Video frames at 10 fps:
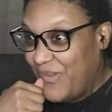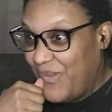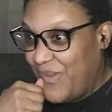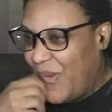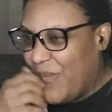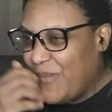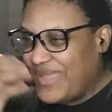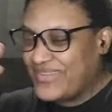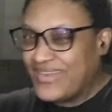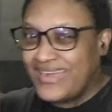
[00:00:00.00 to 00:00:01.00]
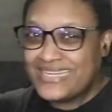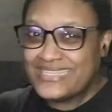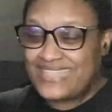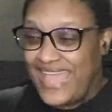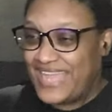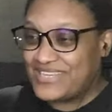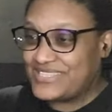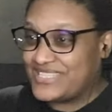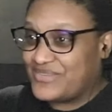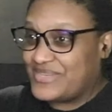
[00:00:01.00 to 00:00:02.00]
Oh my god, he's
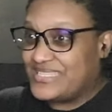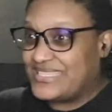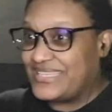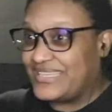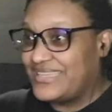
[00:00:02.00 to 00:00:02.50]
actually crazy.